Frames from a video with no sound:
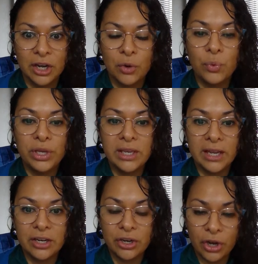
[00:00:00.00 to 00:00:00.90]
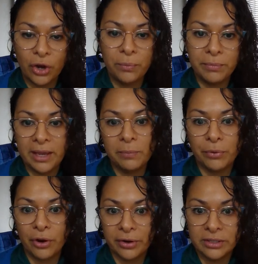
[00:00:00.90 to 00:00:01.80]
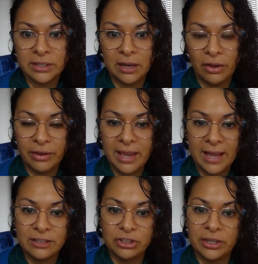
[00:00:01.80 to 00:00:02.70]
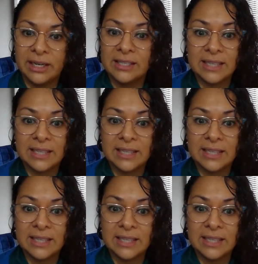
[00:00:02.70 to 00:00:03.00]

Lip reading: We cannot make progress in lung cancer in